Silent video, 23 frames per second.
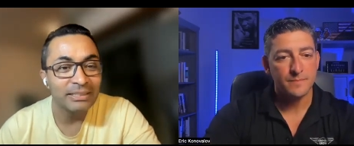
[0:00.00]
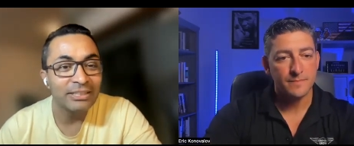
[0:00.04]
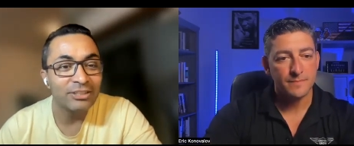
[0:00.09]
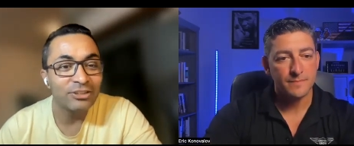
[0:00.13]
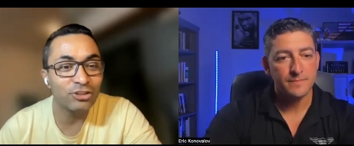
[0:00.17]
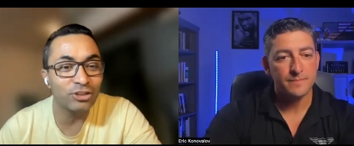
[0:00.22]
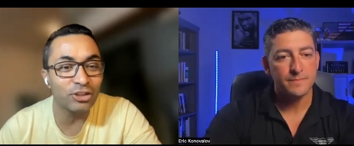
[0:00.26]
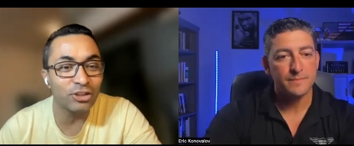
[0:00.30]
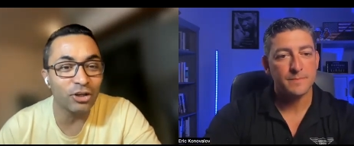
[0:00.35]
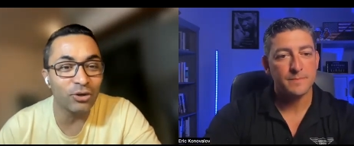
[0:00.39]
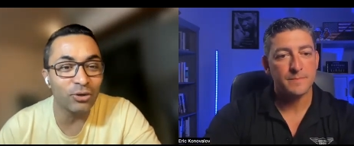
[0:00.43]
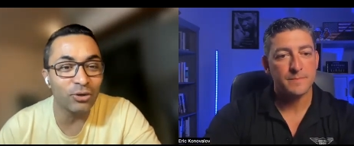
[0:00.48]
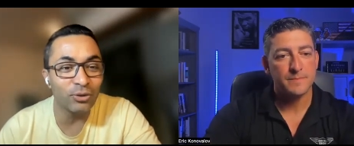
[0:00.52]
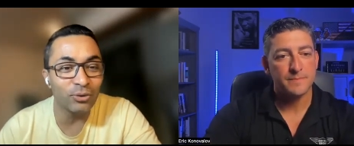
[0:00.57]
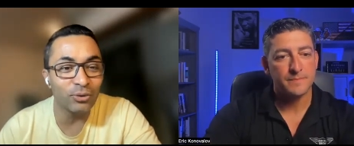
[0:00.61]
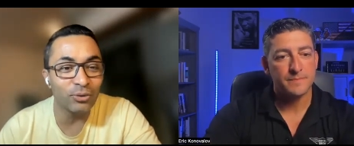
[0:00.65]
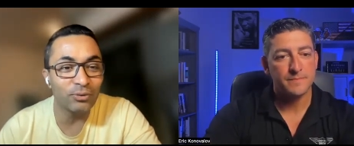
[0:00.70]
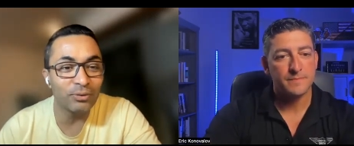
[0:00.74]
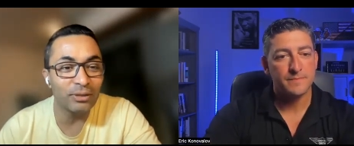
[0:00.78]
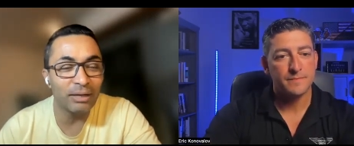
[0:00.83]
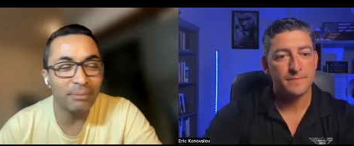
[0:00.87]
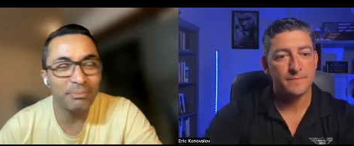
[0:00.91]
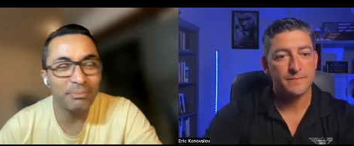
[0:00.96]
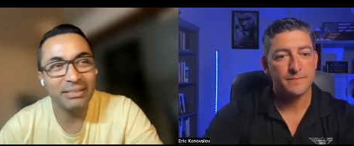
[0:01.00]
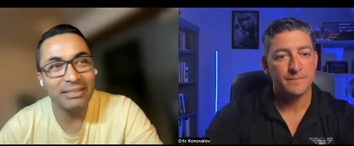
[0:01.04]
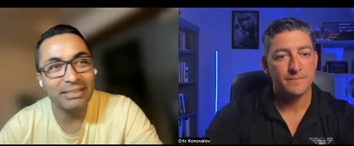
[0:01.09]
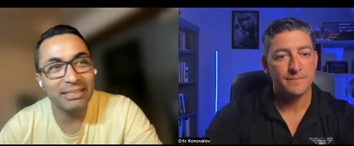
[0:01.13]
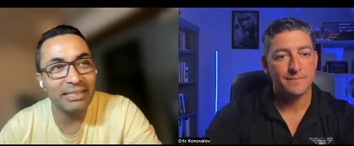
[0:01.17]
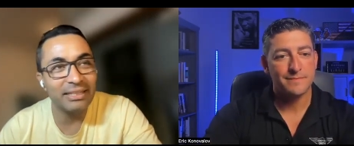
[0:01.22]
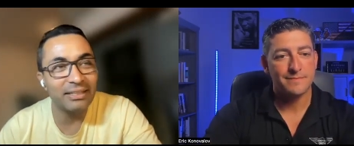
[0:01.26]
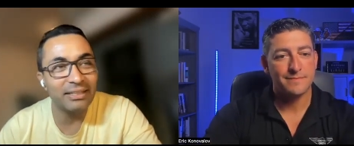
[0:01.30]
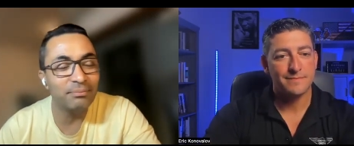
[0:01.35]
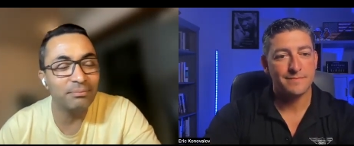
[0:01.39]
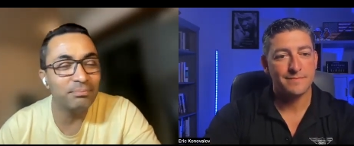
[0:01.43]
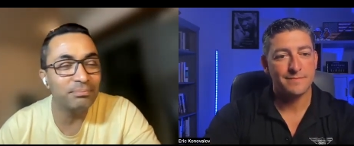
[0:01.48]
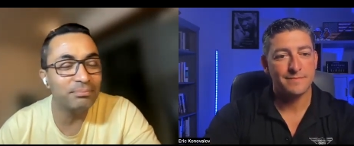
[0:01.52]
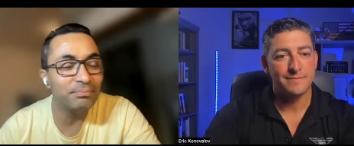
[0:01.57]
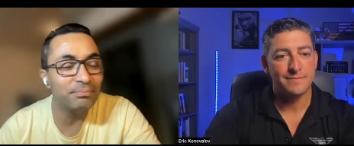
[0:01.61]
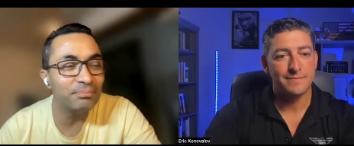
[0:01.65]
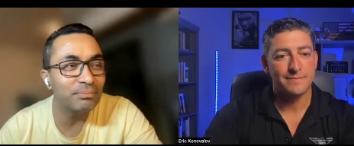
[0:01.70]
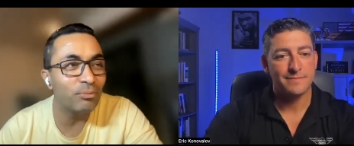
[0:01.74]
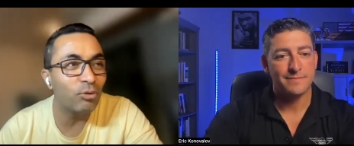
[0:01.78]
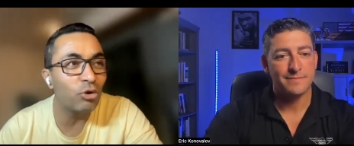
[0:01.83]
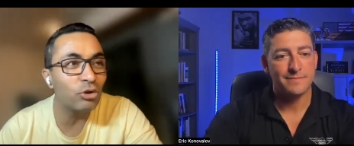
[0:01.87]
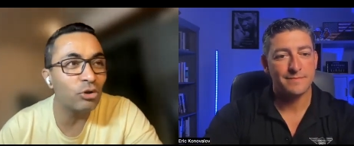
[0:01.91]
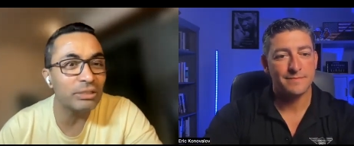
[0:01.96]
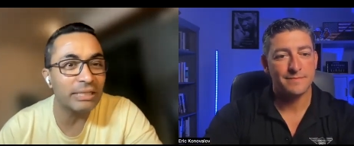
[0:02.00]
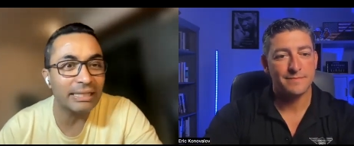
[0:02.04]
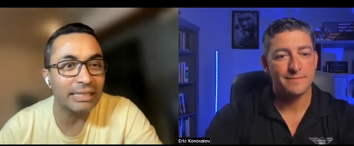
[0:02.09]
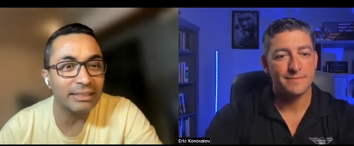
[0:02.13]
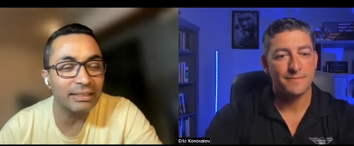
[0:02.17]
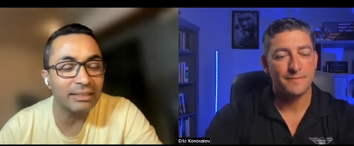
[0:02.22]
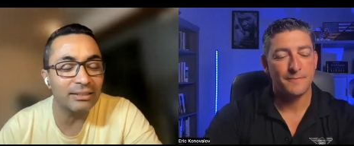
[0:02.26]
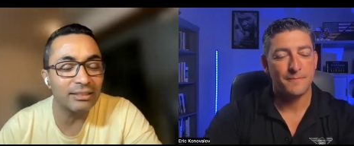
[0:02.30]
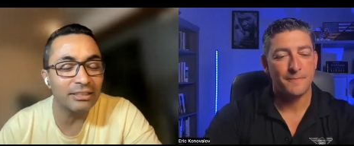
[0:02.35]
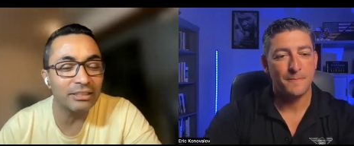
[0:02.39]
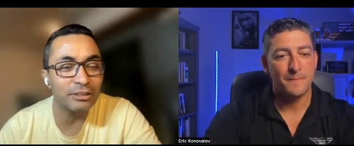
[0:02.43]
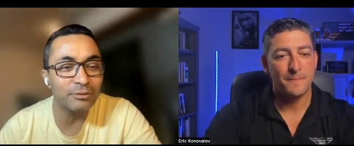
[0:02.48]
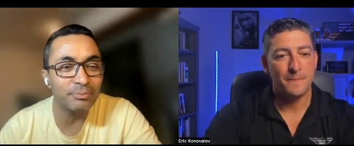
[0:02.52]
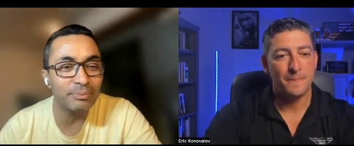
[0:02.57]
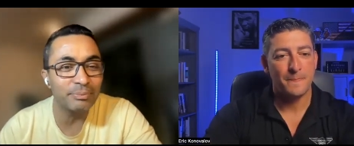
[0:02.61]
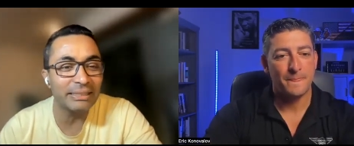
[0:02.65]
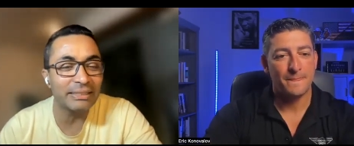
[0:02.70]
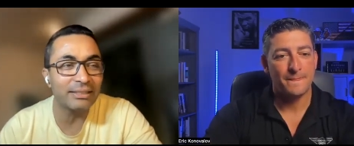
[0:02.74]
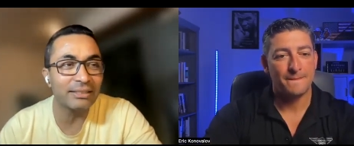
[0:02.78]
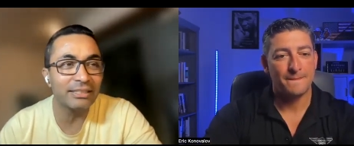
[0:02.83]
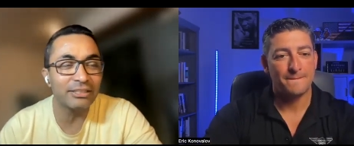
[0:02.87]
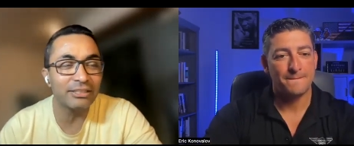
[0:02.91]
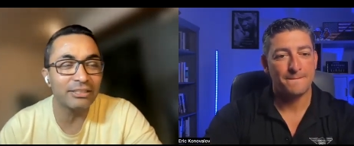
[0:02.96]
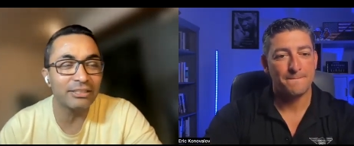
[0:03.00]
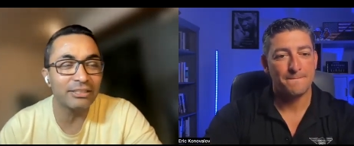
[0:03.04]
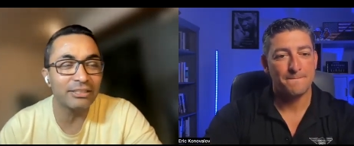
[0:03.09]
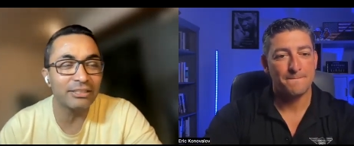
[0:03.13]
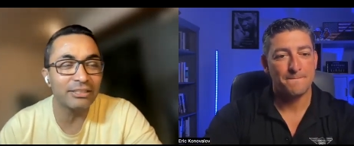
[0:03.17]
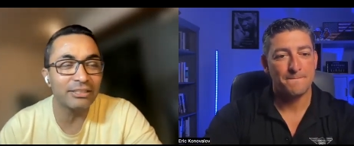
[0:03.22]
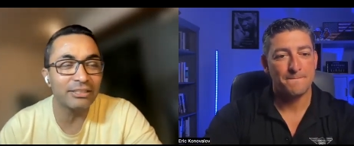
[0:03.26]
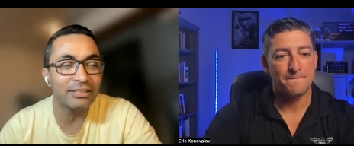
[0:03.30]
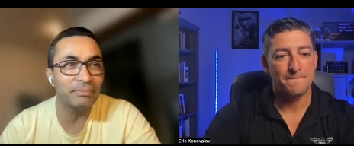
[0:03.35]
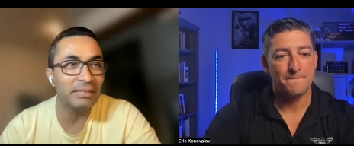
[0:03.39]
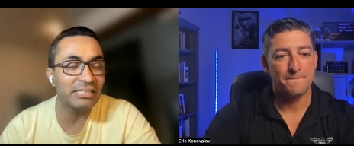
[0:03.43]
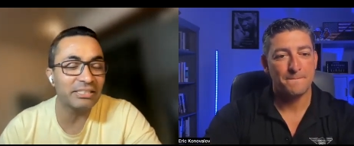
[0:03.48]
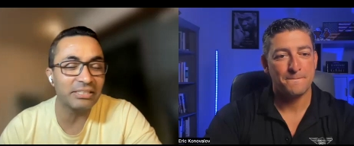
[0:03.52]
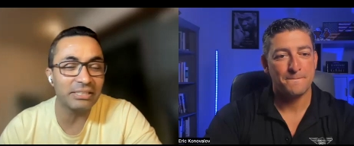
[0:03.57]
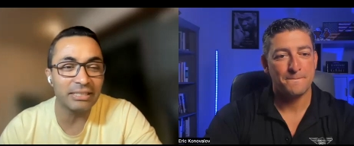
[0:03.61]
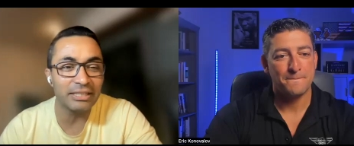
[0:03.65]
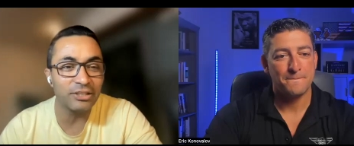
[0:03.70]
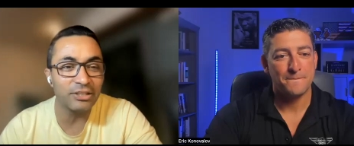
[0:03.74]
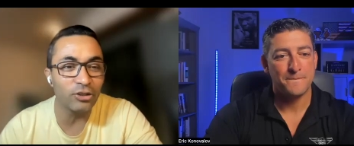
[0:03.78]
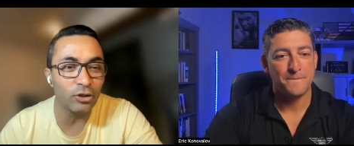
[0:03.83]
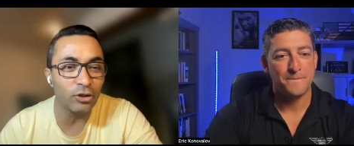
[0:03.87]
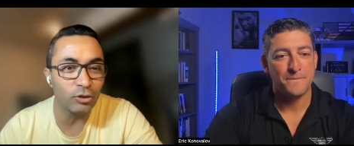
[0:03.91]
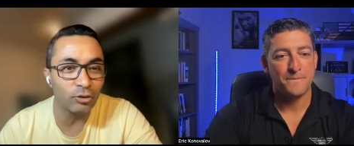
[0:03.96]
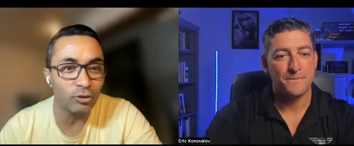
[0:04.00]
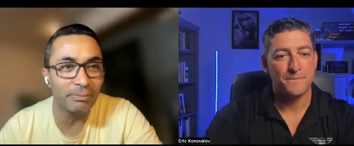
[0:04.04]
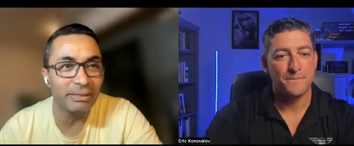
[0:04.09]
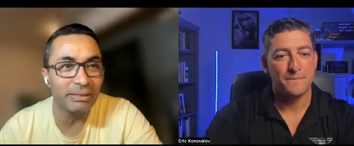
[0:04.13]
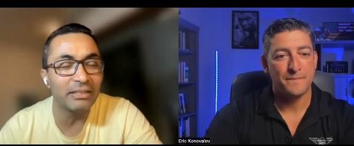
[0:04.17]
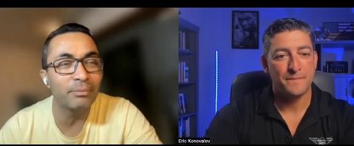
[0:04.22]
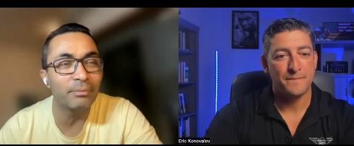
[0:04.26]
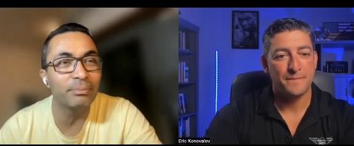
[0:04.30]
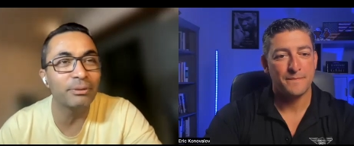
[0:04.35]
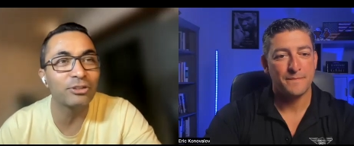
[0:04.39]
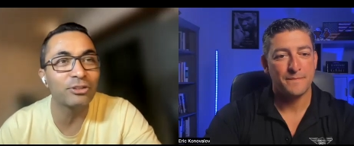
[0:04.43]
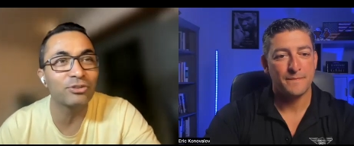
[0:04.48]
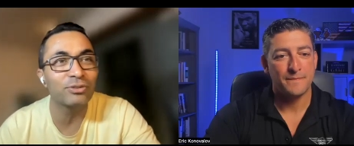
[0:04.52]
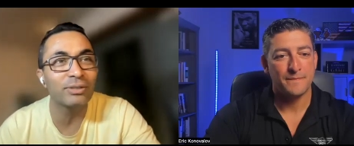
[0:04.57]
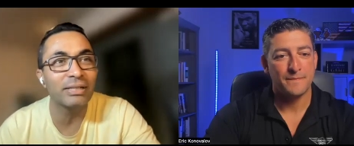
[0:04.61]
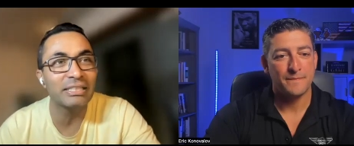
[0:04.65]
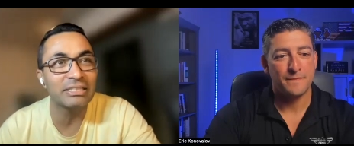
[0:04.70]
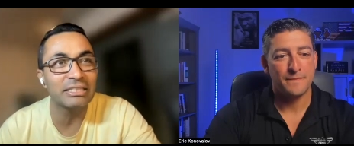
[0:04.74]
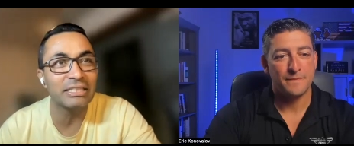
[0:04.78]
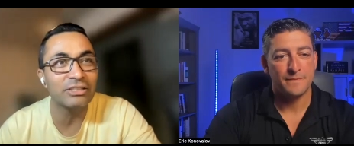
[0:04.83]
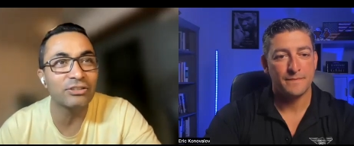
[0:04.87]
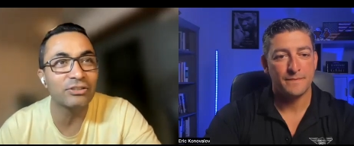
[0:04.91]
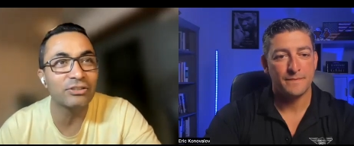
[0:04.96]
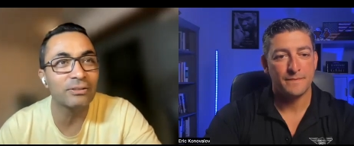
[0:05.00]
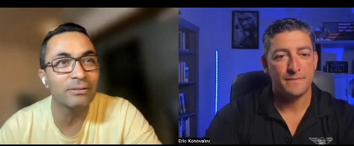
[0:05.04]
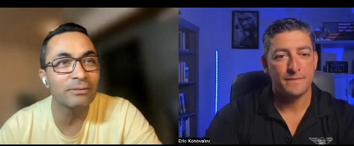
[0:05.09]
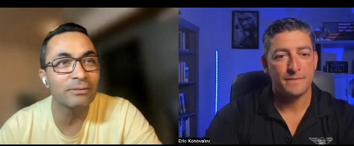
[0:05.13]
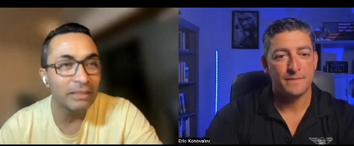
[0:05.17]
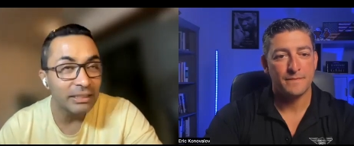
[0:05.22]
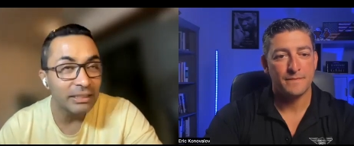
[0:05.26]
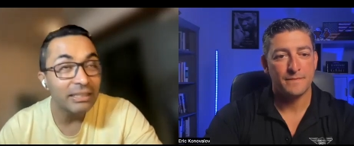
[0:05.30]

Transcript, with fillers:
Speaker 1: So I mean, it, more technically speaking, it's basically automated personalization.